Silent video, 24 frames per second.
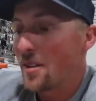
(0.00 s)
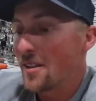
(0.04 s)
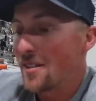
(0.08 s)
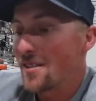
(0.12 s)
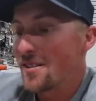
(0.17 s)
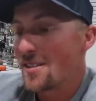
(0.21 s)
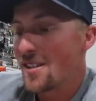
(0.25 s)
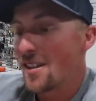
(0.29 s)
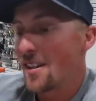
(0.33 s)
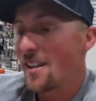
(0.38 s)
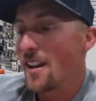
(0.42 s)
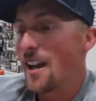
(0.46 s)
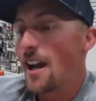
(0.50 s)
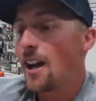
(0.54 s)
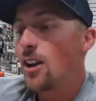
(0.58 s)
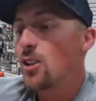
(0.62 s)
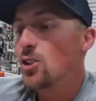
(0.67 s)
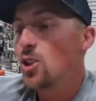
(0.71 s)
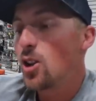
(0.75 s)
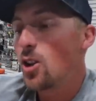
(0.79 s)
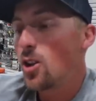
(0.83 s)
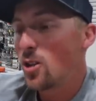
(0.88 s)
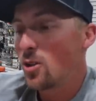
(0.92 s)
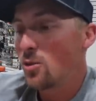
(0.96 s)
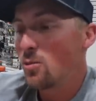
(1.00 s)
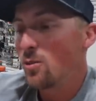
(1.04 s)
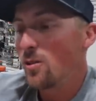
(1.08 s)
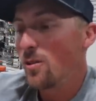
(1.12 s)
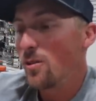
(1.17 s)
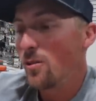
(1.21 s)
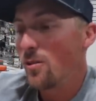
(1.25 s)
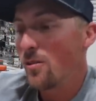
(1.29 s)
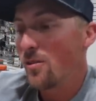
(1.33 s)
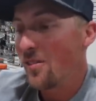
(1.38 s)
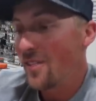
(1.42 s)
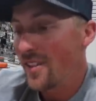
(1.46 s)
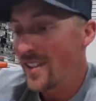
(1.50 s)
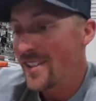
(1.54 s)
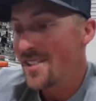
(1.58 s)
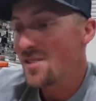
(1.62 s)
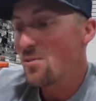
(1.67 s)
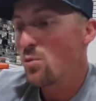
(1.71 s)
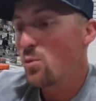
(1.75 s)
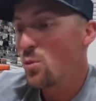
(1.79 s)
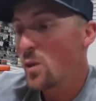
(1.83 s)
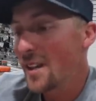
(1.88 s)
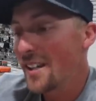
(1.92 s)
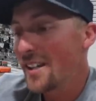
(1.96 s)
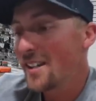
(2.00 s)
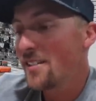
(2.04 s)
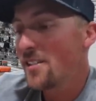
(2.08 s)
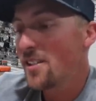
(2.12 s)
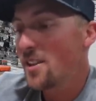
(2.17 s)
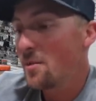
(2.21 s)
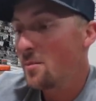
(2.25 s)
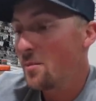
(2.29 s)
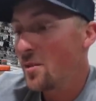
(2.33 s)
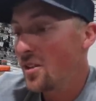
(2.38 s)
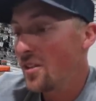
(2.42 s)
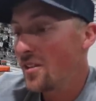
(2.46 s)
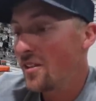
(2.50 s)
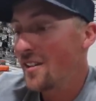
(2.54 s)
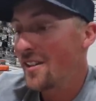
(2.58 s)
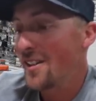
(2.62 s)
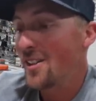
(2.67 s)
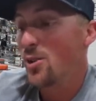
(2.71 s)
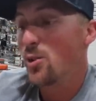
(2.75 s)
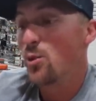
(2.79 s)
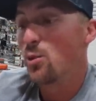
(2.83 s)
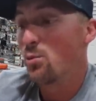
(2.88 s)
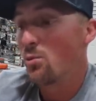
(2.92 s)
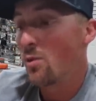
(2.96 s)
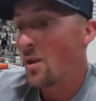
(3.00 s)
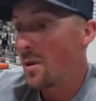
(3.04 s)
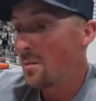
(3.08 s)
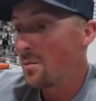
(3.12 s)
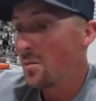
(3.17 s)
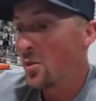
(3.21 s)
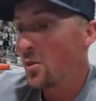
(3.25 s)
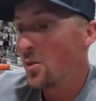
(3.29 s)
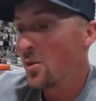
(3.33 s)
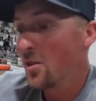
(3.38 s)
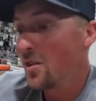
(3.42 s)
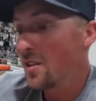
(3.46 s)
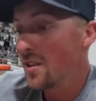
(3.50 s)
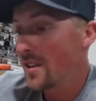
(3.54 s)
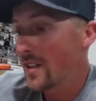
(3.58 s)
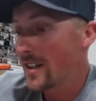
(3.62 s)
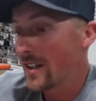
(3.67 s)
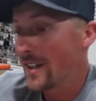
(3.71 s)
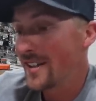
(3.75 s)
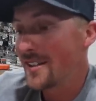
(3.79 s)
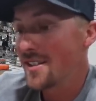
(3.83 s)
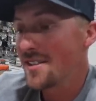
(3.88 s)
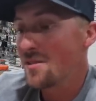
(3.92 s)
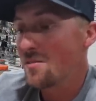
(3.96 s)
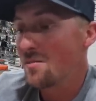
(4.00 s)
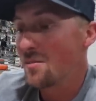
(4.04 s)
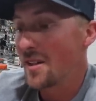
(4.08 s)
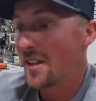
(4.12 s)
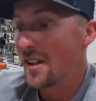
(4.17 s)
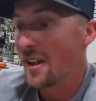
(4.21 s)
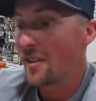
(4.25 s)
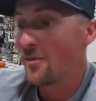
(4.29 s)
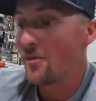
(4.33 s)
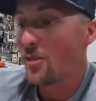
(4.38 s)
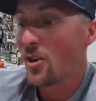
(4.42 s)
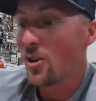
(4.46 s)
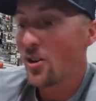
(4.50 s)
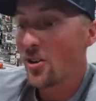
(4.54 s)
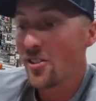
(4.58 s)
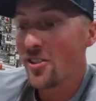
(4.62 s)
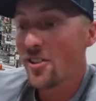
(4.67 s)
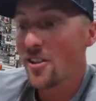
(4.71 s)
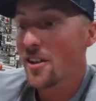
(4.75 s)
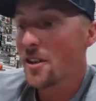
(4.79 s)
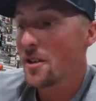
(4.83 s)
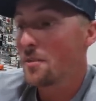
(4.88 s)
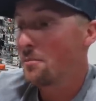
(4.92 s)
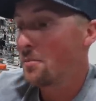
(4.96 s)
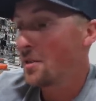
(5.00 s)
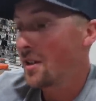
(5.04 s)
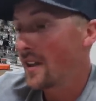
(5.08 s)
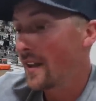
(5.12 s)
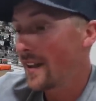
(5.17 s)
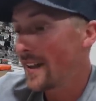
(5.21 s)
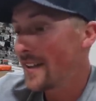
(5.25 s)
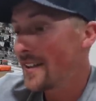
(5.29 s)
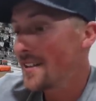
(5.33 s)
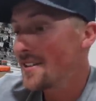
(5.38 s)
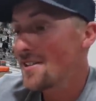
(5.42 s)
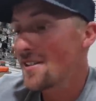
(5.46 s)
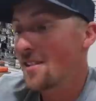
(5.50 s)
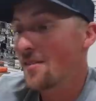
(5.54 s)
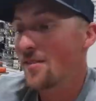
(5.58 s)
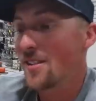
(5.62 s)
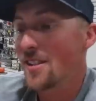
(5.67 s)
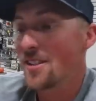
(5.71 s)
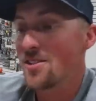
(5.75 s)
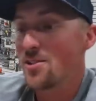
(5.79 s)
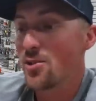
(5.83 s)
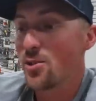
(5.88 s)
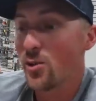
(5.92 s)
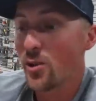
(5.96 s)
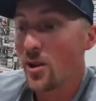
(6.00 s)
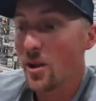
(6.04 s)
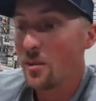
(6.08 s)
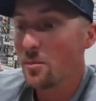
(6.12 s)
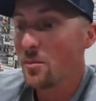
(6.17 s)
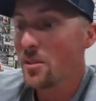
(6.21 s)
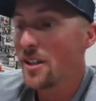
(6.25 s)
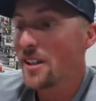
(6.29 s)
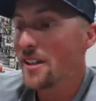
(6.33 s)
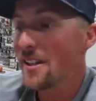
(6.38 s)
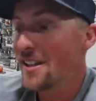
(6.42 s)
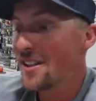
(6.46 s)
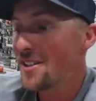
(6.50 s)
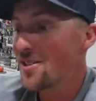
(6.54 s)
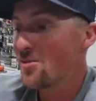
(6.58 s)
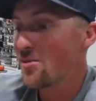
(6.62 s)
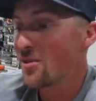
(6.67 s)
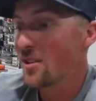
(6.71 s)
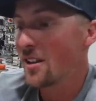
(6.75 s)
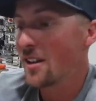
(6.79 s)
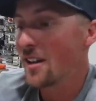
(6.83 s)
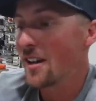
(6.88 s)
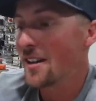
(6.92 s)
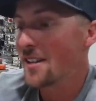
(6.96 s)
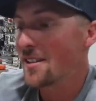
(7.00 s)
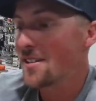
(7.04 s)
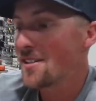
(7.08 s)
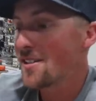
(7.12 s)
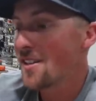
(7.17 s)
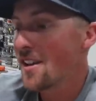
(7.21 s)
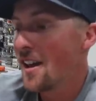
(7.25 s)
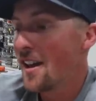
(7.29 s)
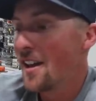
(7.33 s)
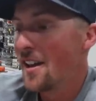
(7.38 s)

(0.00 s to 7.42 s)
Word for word: He said, How long will this wicked community grumble against me? I've heard the complaints of these grumbling Israelites.